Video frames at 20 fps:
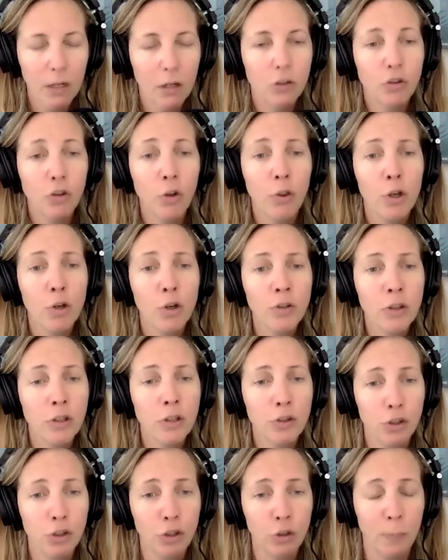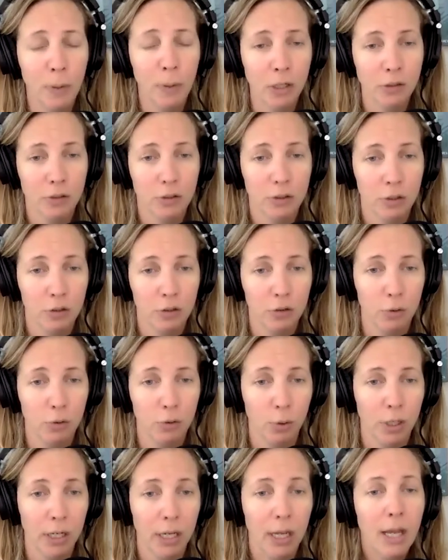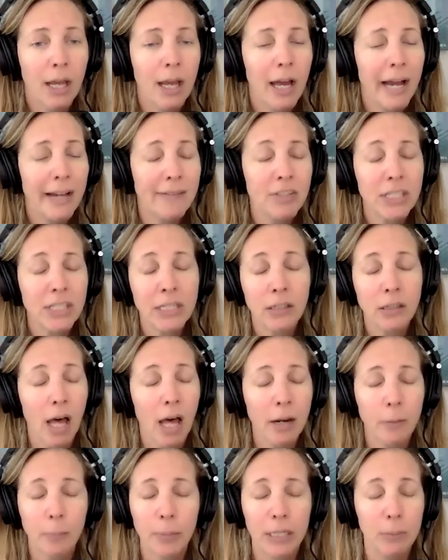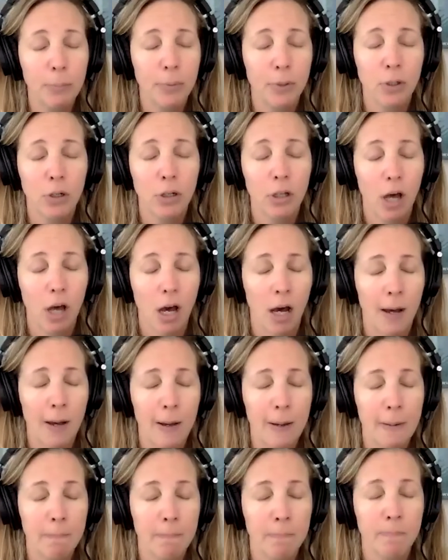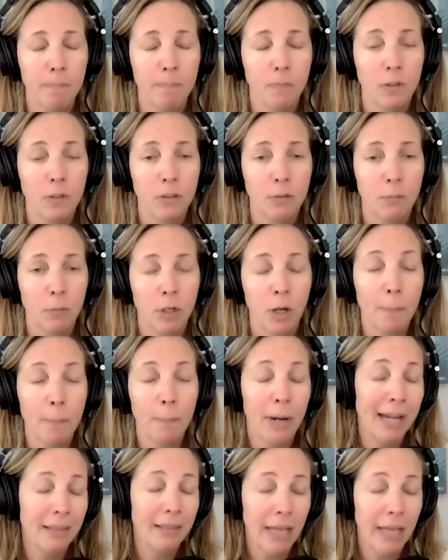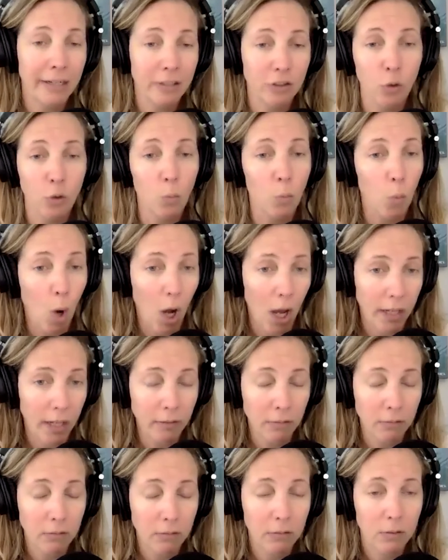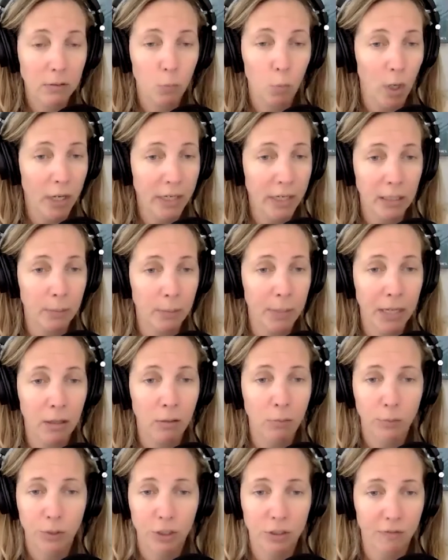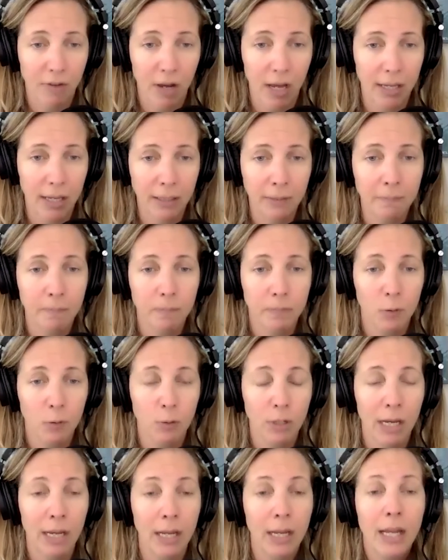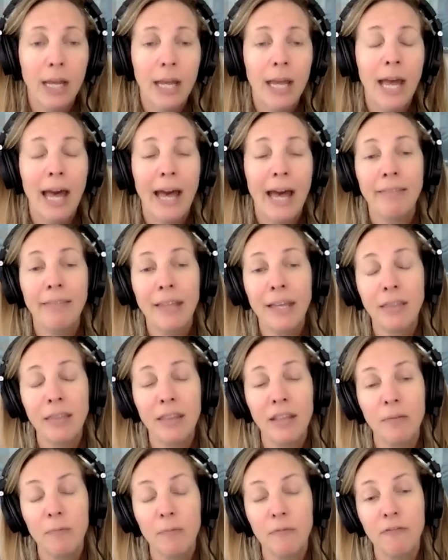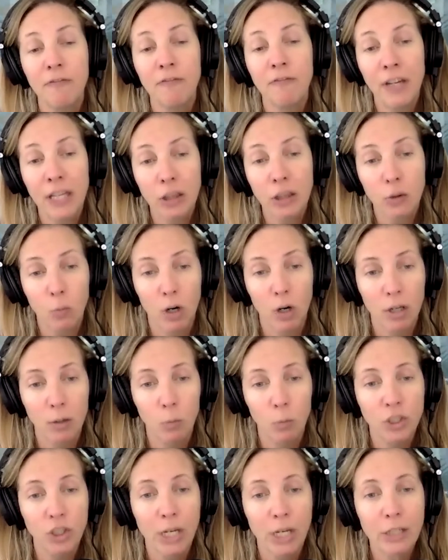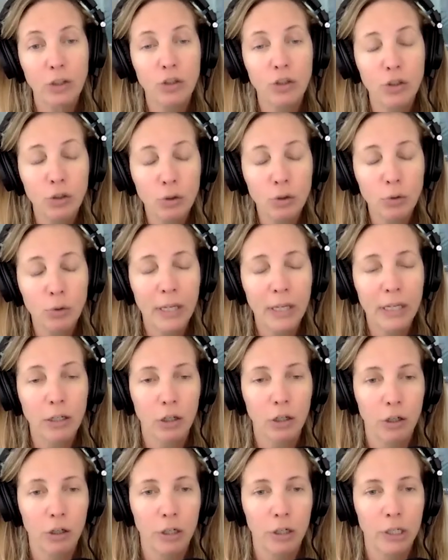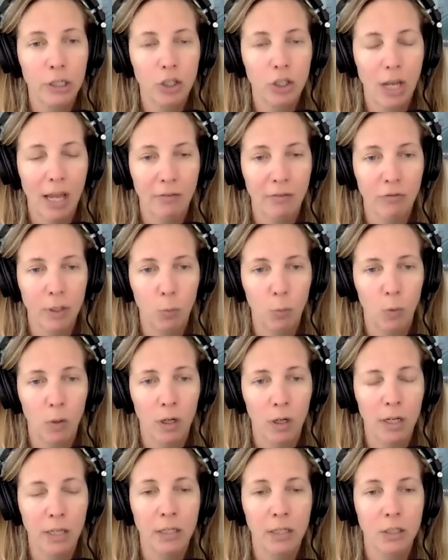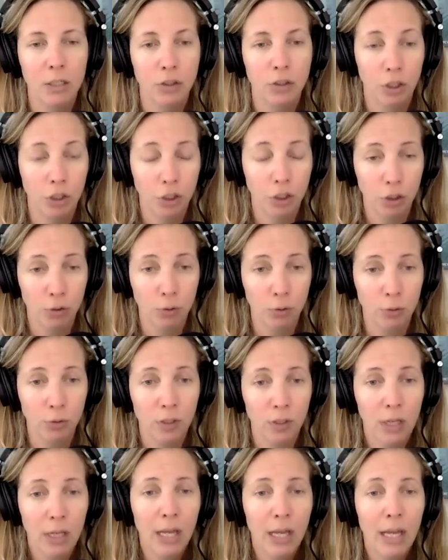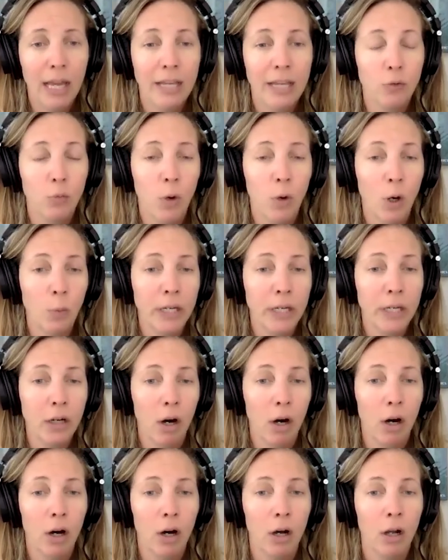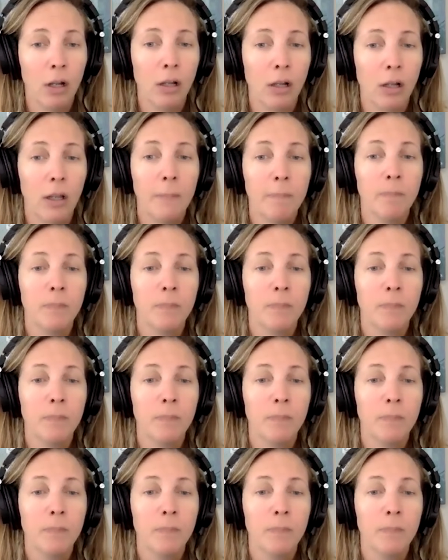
So those are the 2 parts to the story. I've seen a lot of people combine that into one email, which is fine. Okay. And then the 5th one, which I do encourage everyone to use, is what we call